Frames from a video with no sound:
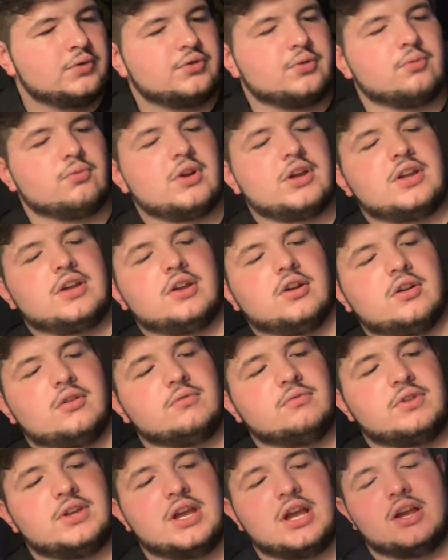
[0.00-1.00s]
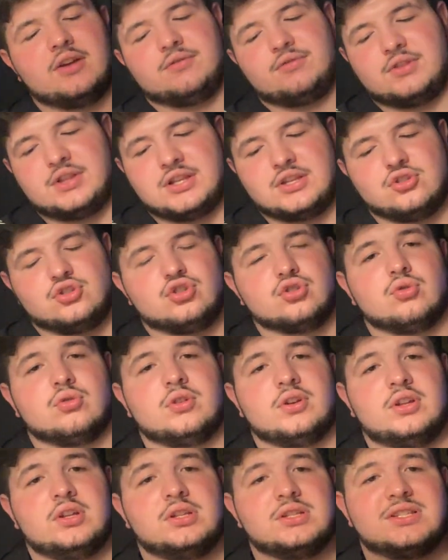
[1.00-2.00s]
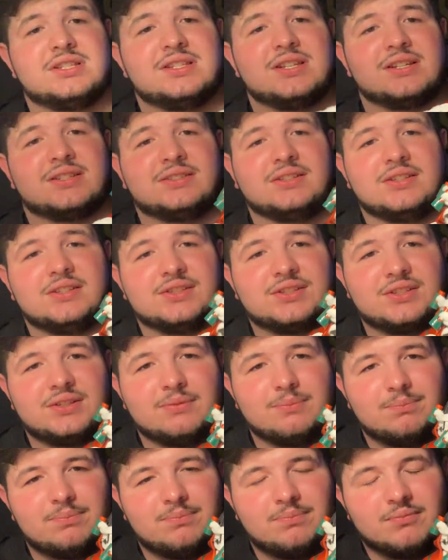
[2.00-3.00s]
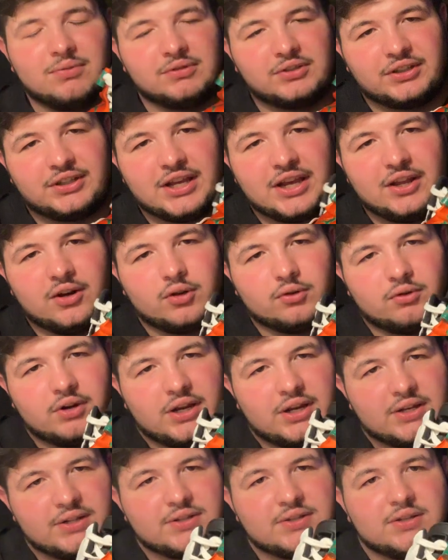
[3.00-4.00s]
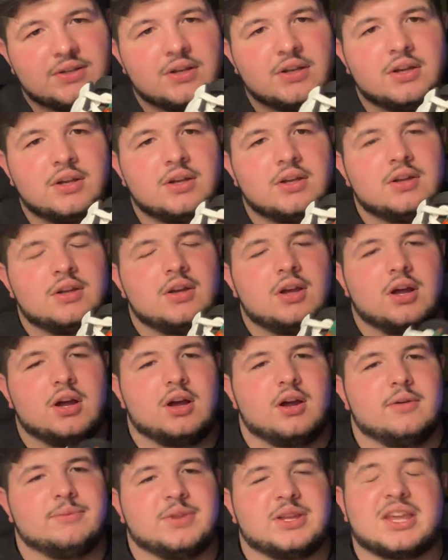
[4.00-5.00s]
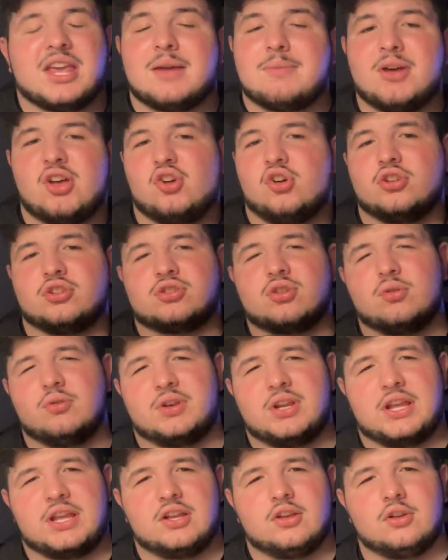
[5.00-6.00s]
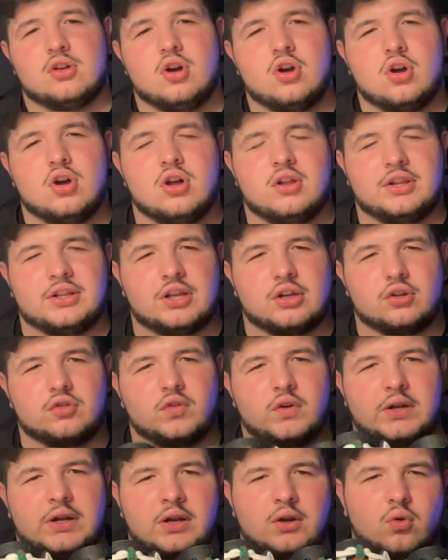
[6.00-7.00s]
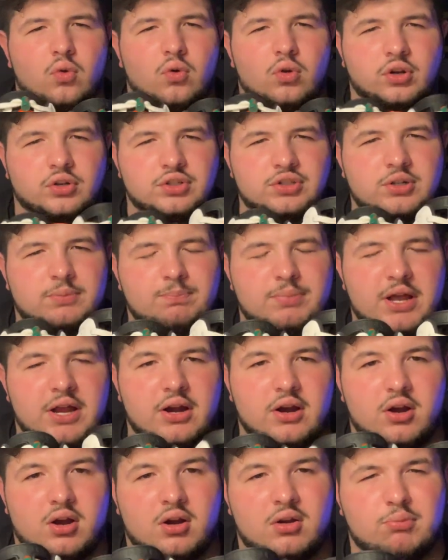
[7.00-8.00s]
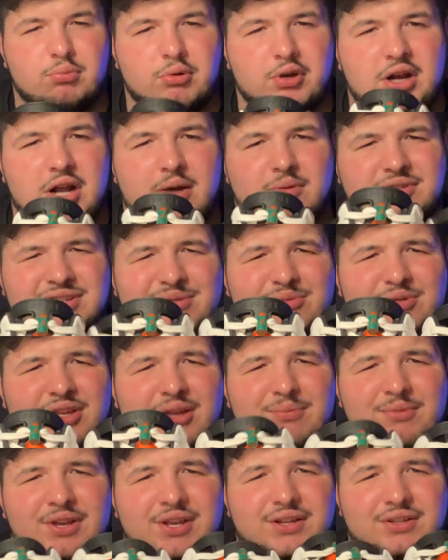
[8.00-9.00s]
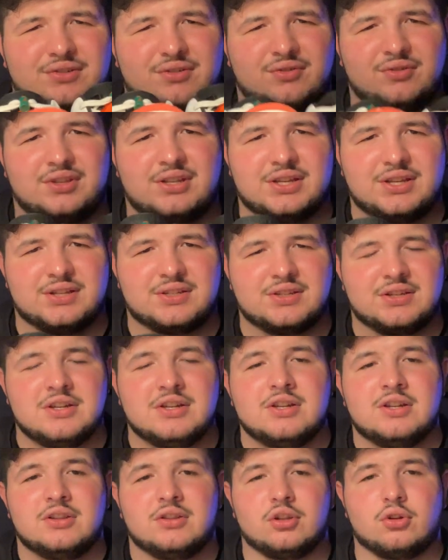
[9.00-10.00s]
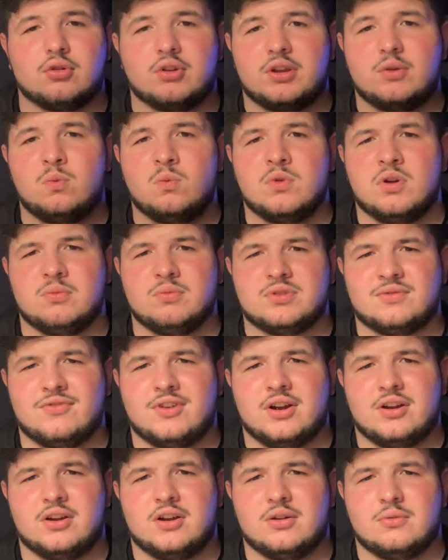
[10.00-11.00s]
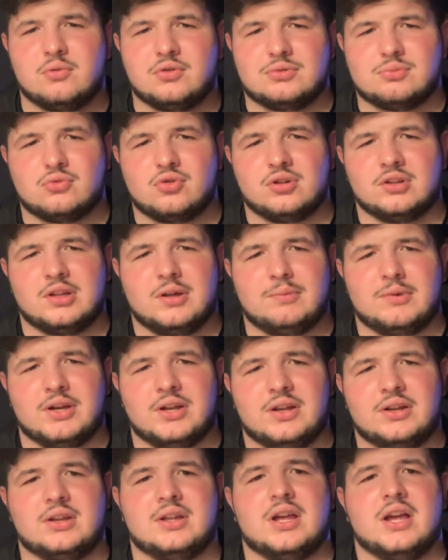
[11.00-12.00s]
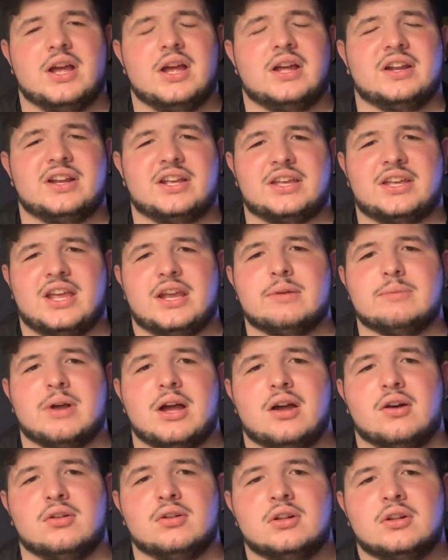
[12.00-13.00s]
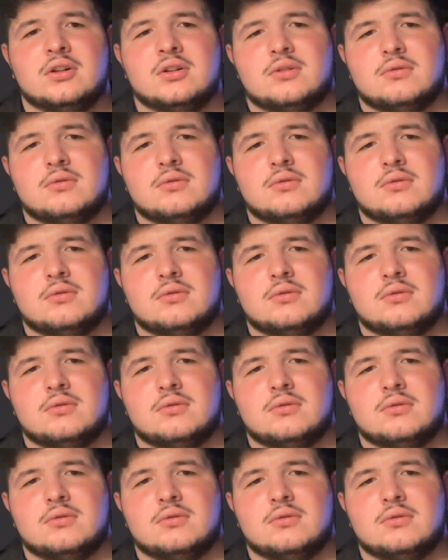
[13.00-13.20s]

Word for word: So right here, we have the Jordan 6s Gatorades. Um, they came out also in a all, like a green and orange pair, but I was able to get my hands on these. The green one was very was more limited, and it came out